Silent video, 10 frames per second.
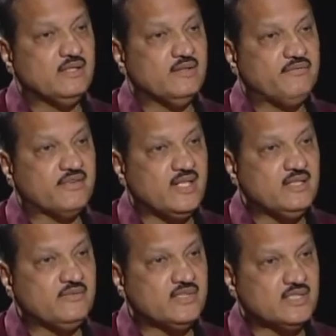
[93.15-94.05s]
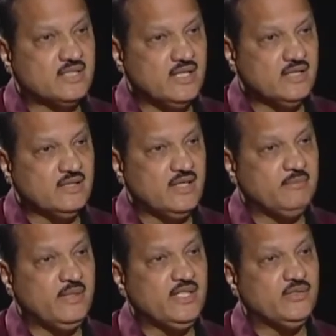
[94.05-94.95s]
the front was cut and
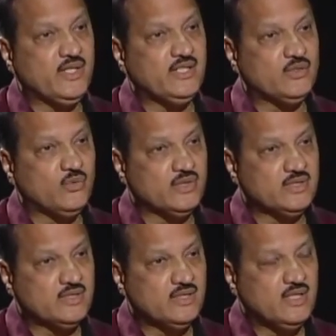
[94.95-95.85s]
made United Goans.